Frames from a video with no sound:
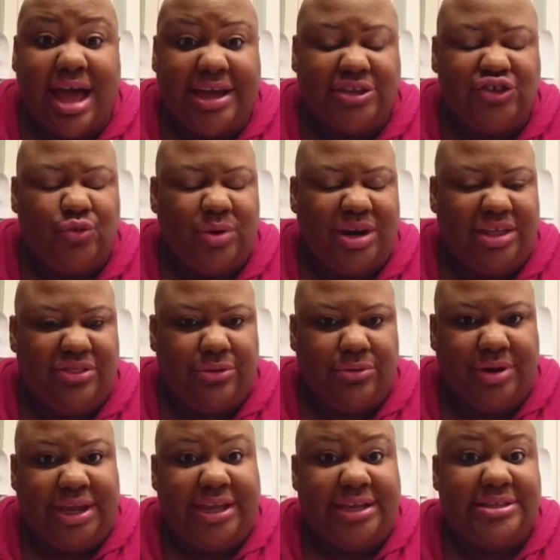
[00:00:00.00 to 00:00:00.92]

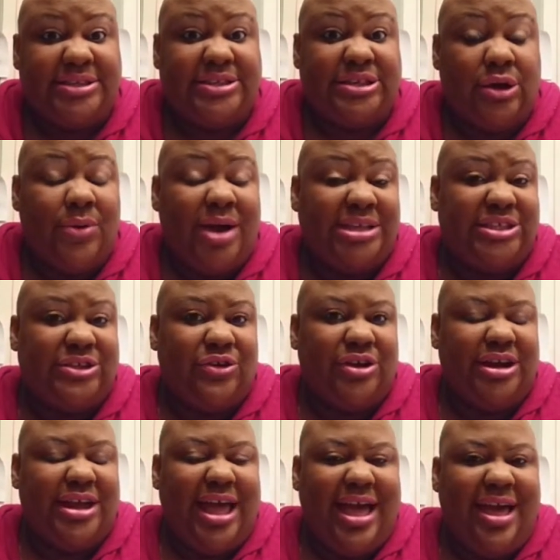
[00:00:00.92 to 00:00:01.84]
9:23, so I
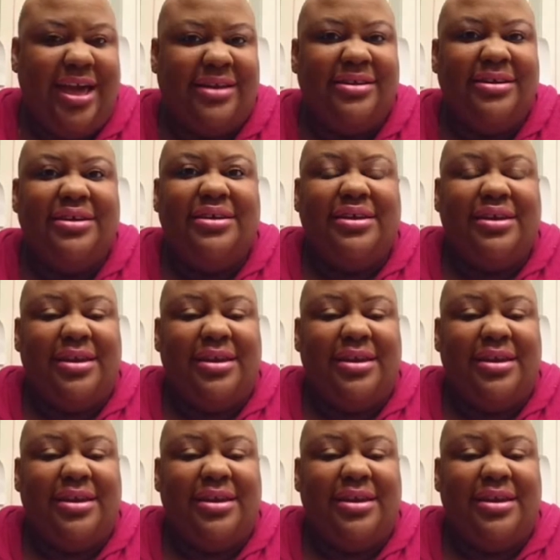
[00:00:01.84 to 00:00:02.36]
started at